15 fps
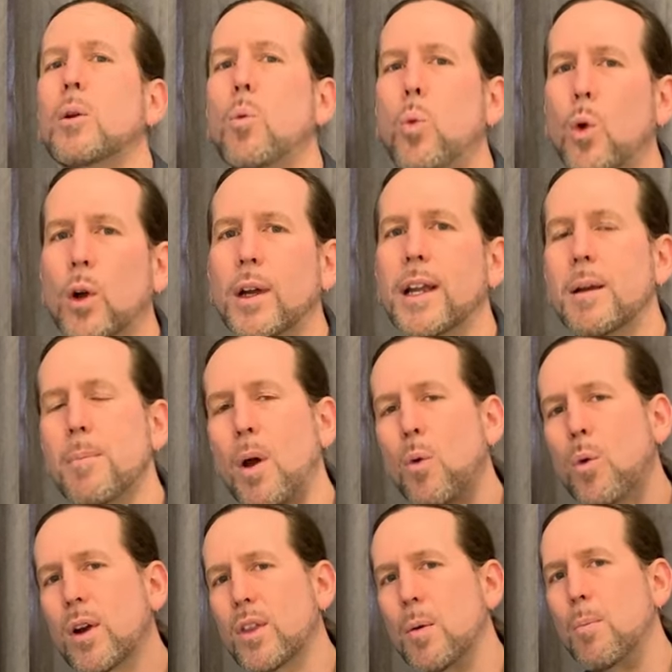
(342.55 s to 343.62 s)
worry
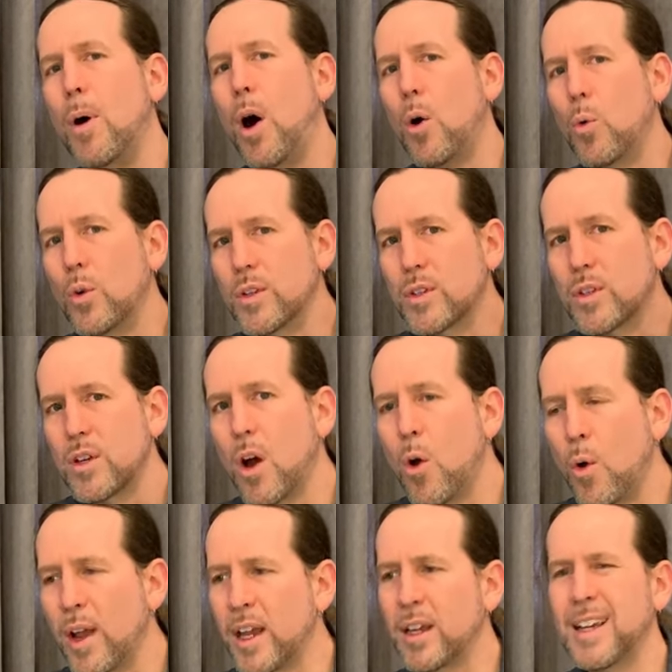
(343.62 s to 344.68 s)
about where the ball was
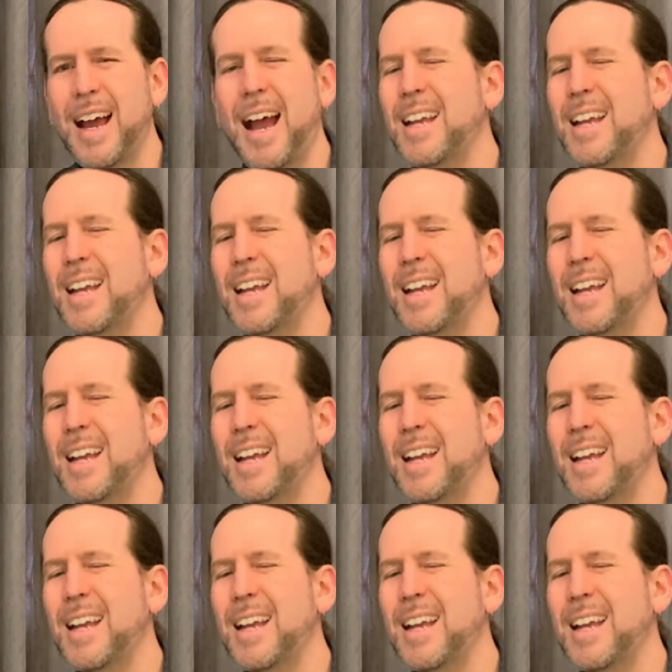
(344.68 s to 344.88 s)
going.